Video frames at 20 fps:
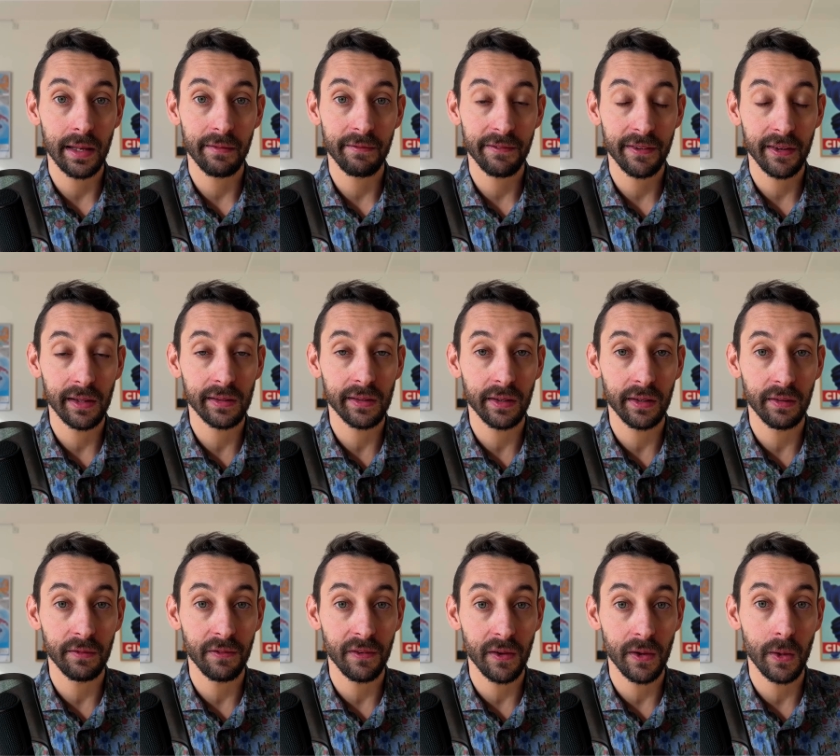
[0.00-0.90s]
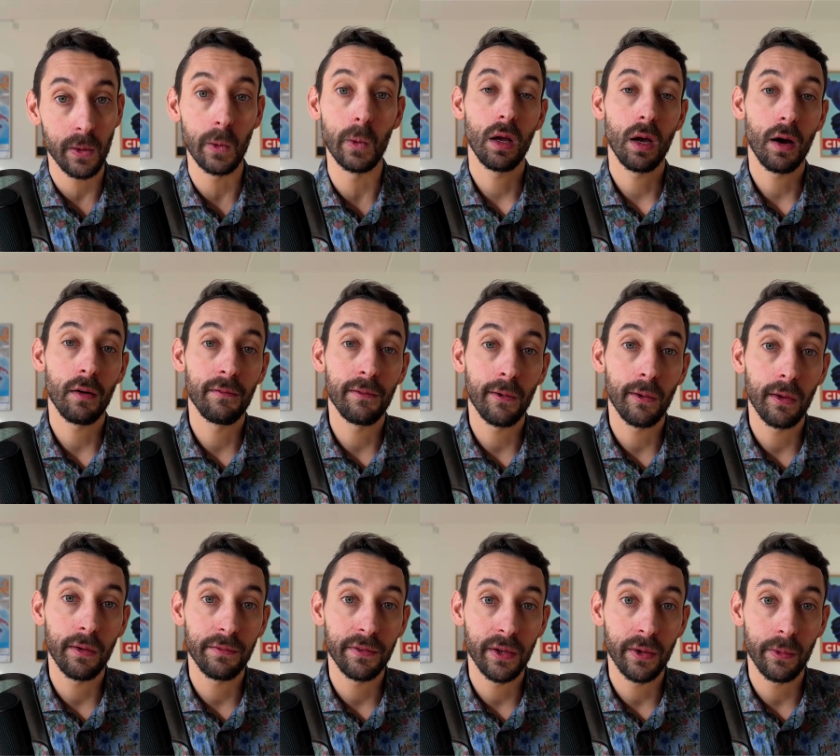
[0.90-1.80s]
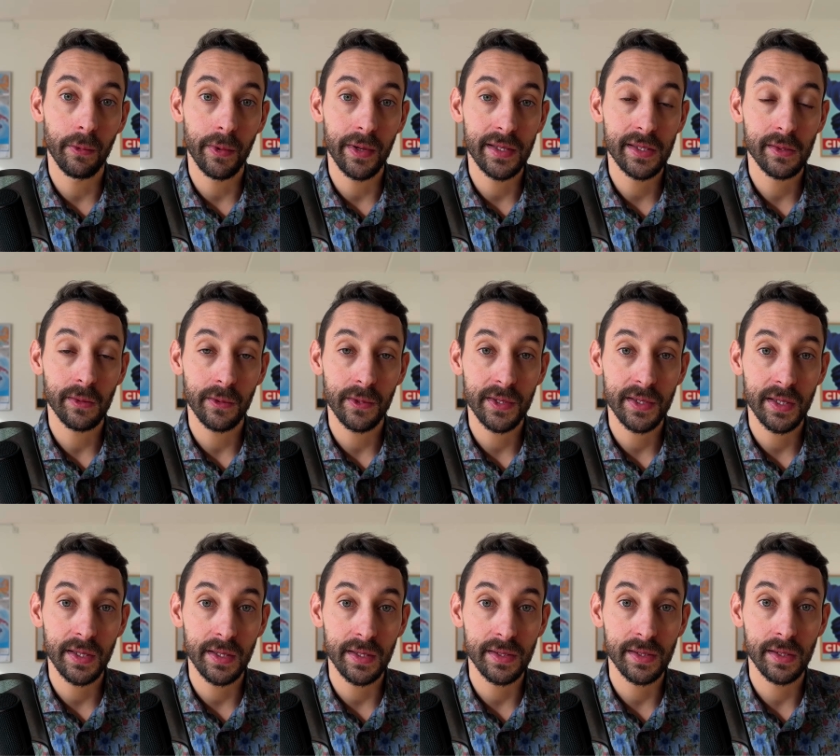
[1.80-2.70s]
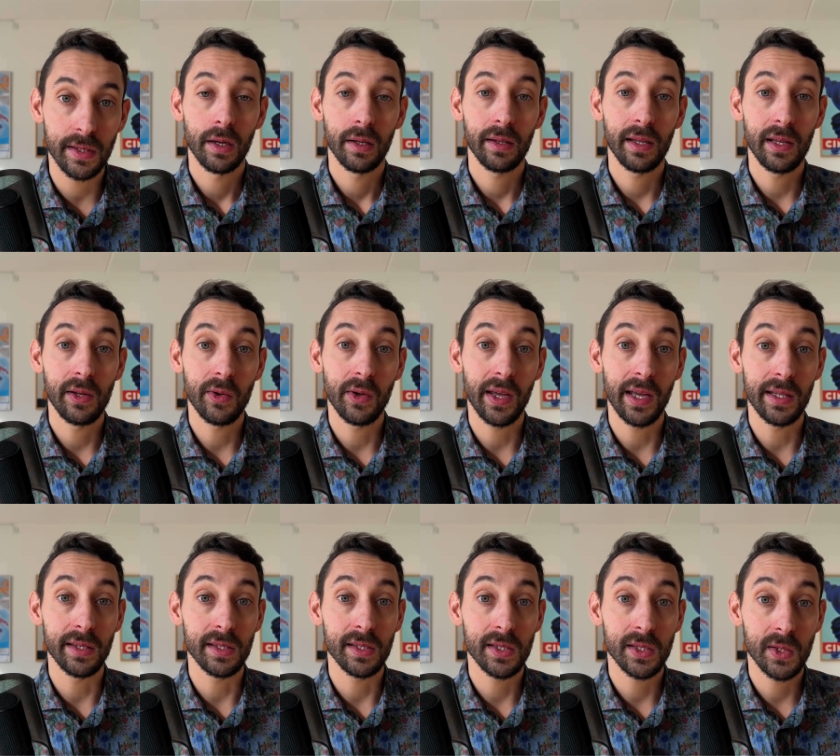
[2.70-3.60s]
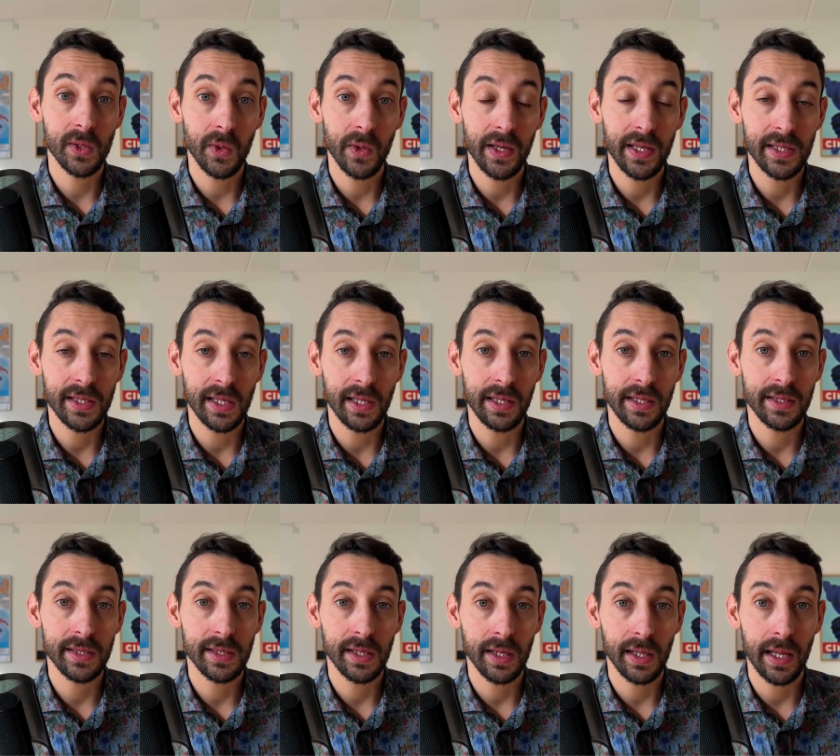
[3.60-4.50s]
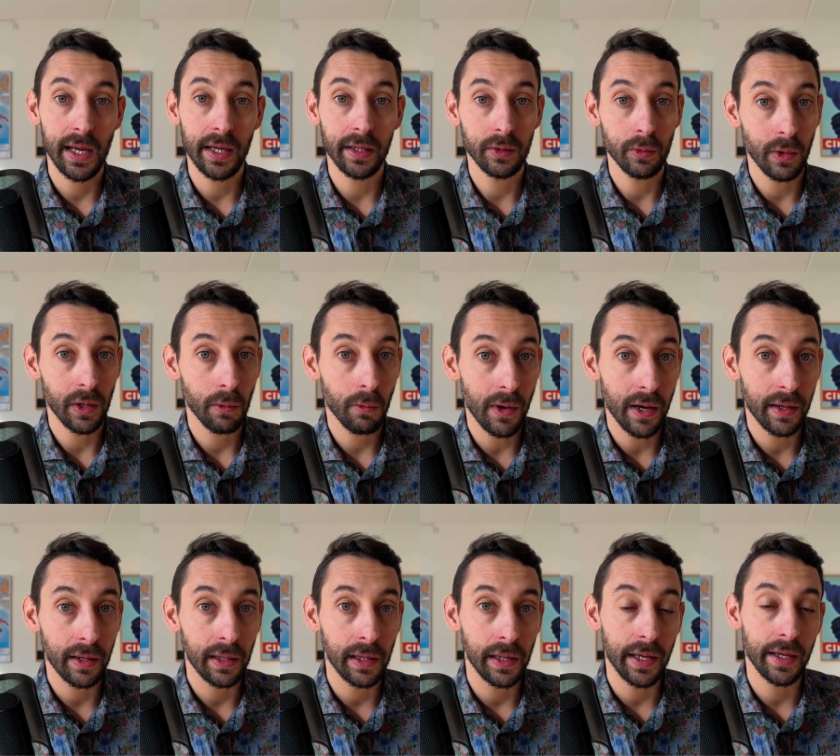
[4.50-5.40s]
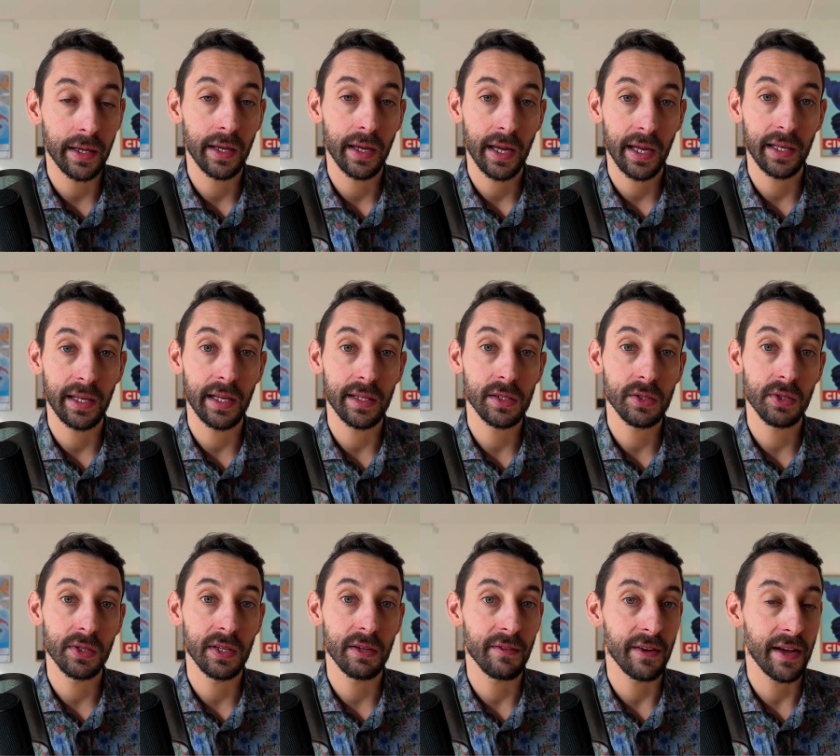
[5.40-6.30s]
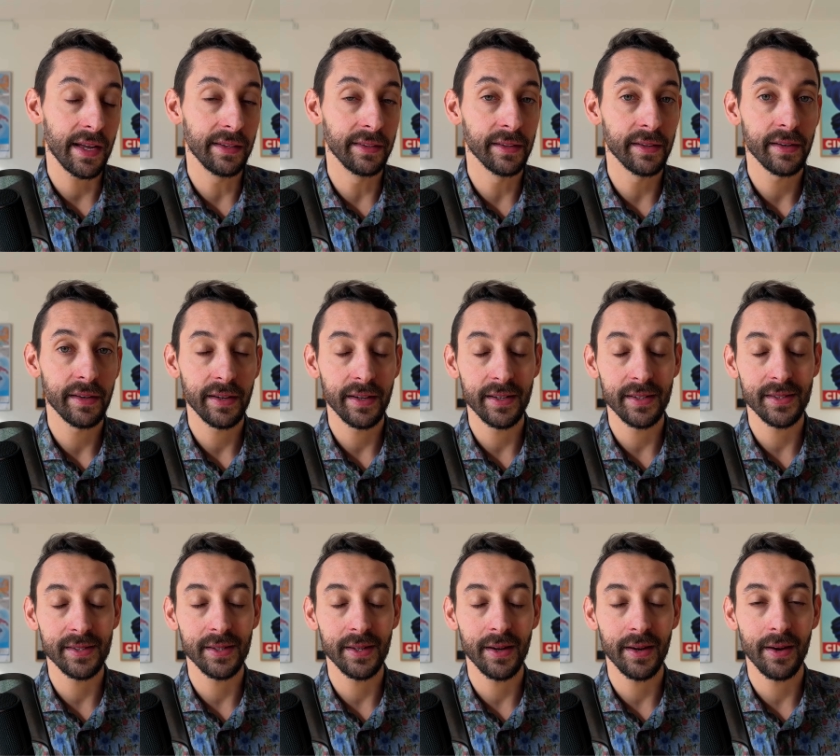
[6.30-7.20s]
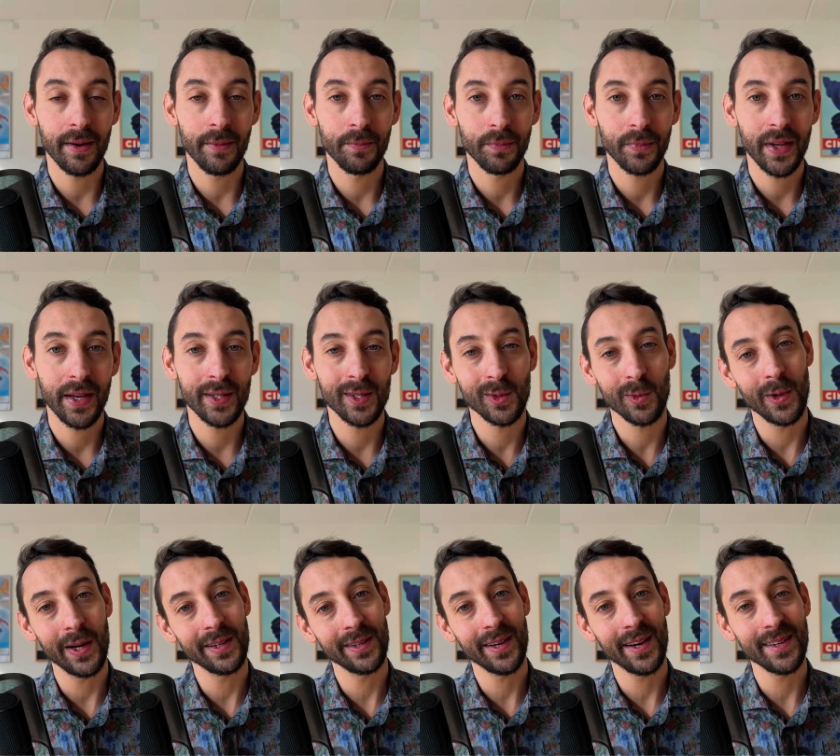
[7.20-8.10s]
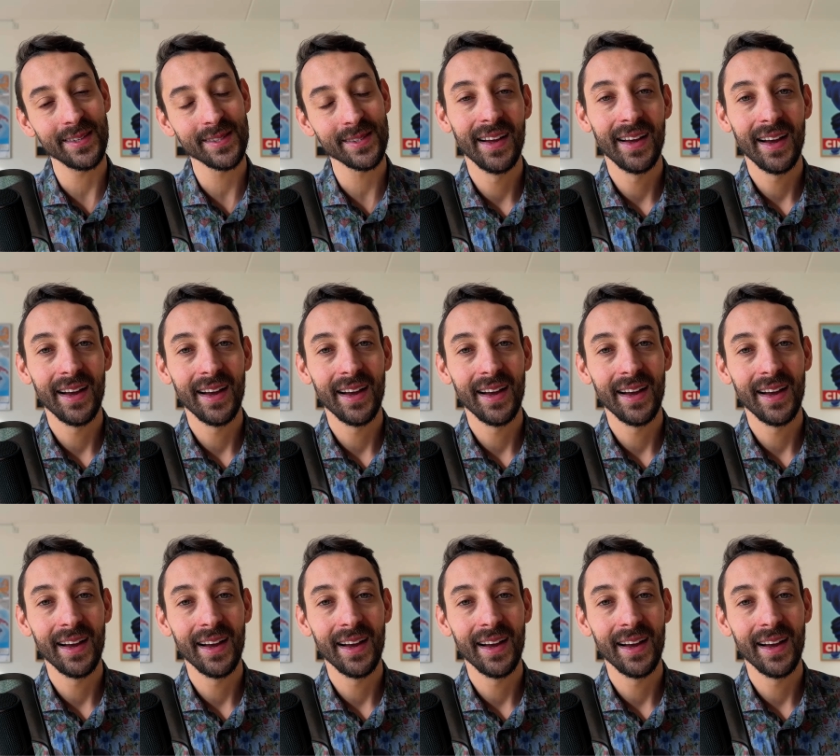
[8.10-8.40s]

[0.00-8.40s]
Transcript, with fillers: filtered view of all of your resources that you can so easily select with one click and add to the event is uh, it's quite nice.